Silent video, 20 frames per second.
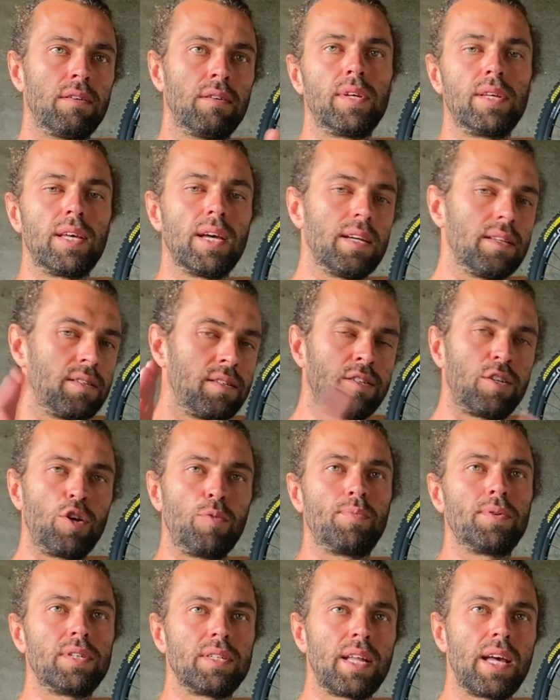Yeah, it's
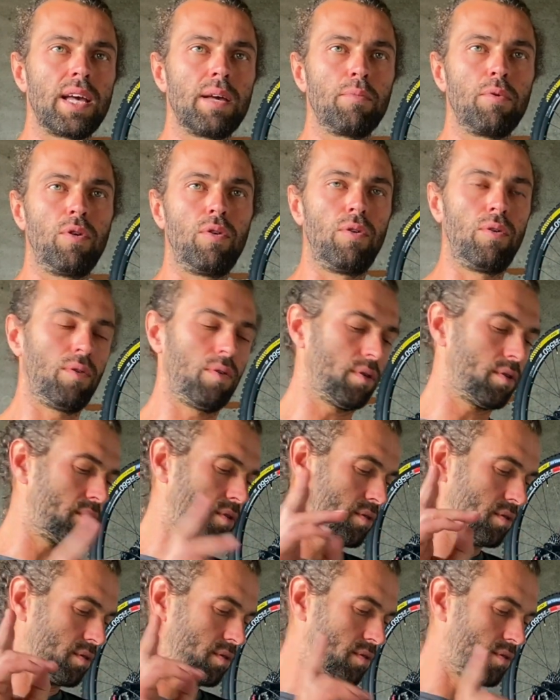super stable,
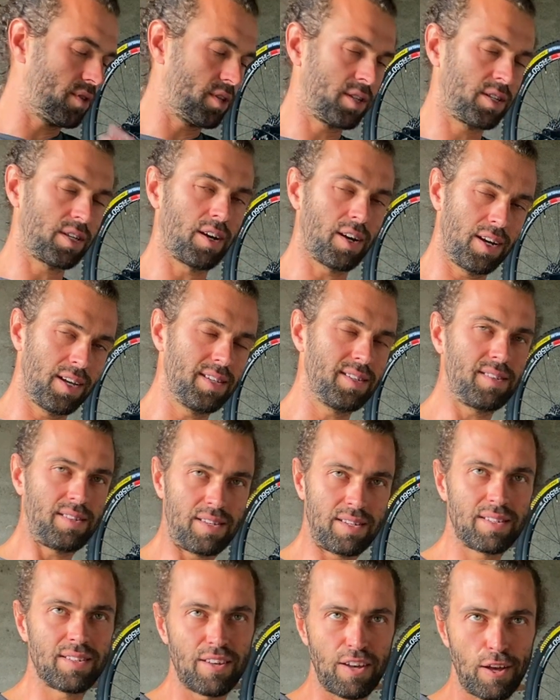the size
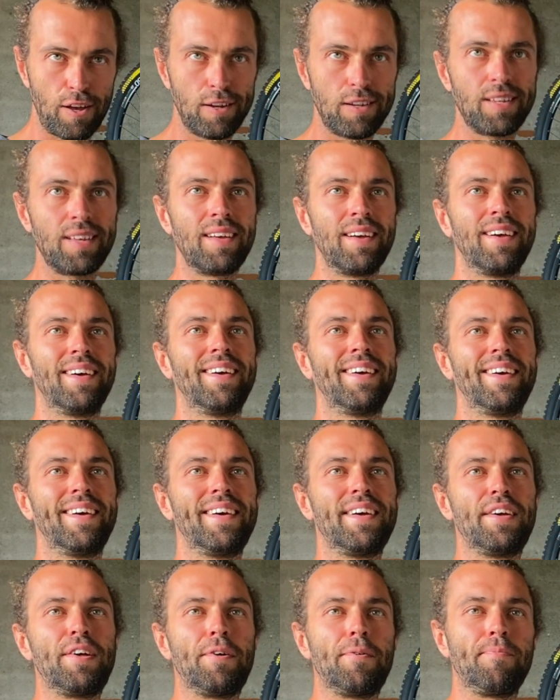is good,
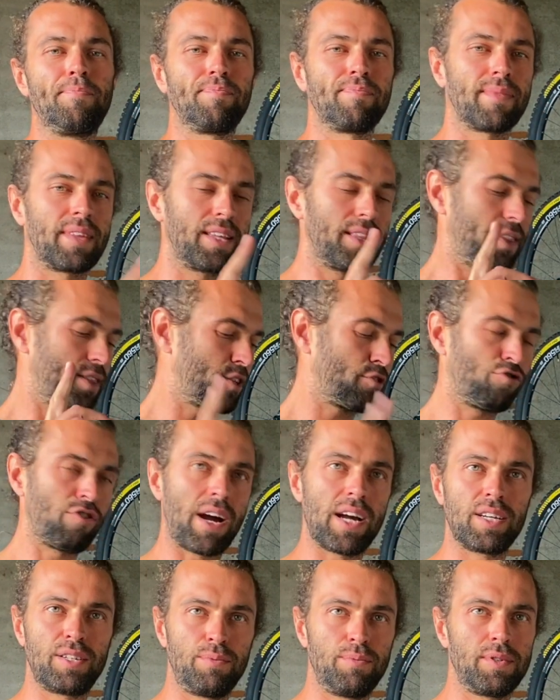
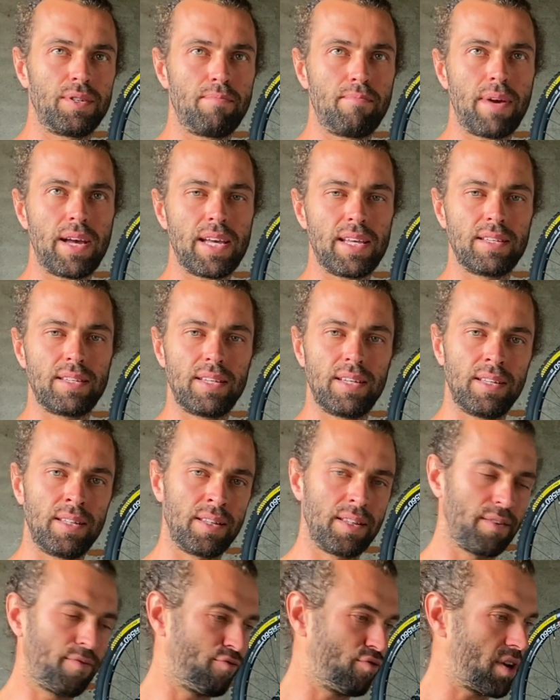traction was
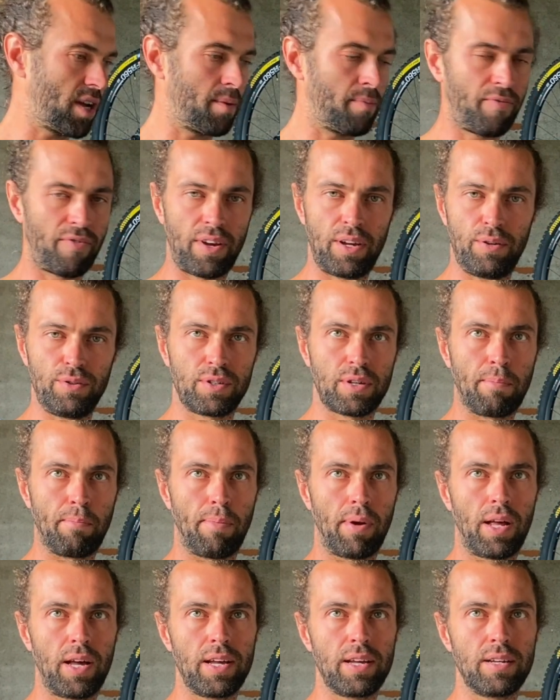amazing, the frame feels
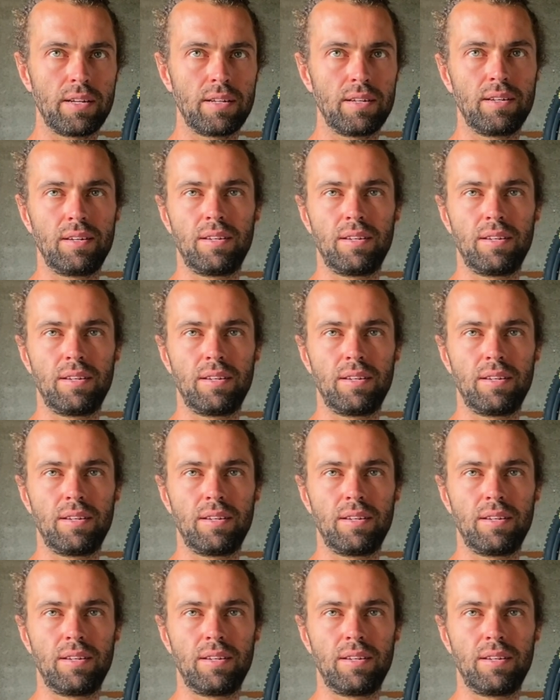compliant,